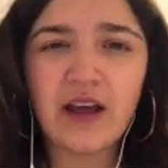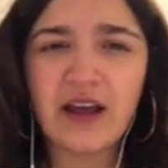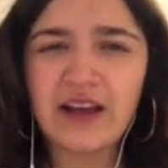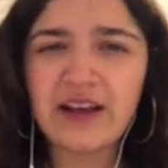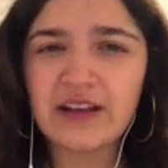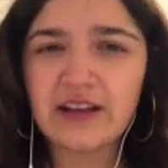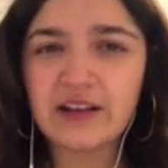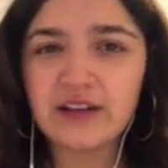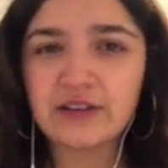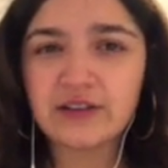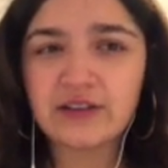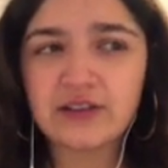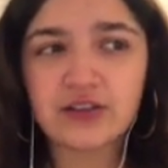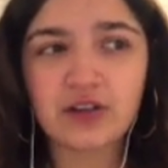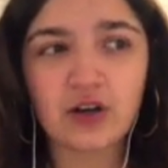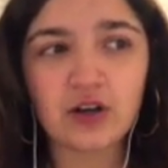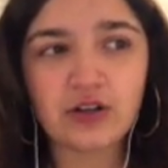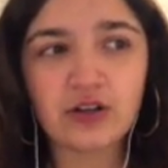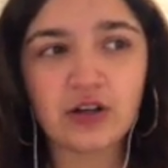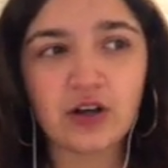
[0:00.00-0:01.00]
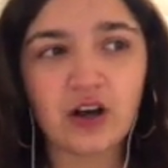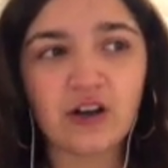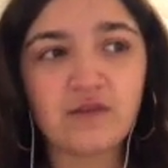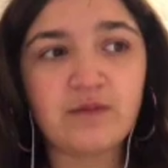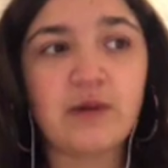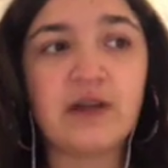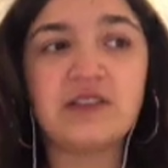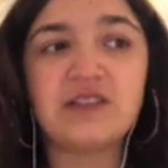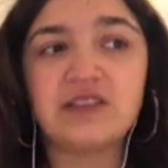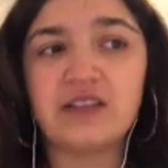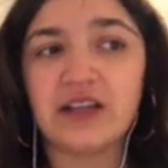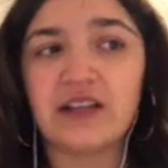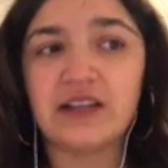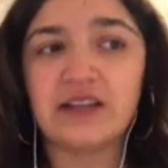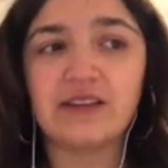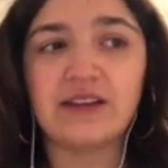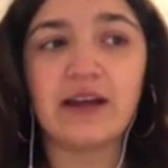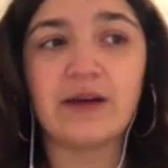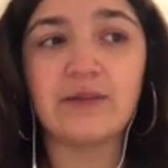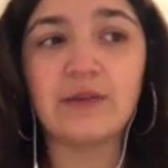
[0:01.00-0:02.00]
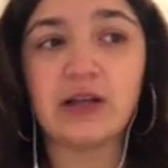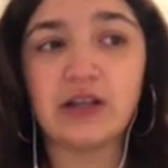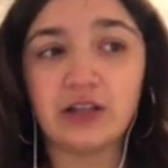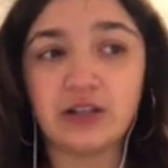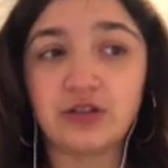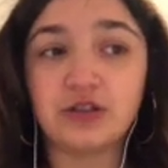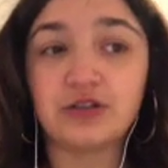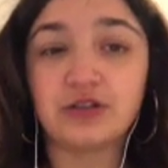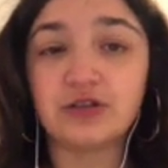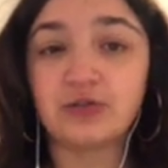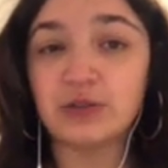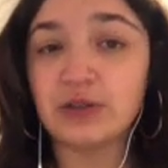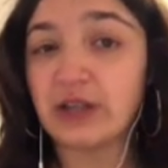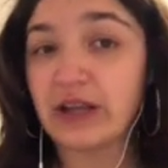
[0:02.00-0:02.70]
and started off by saying that many children with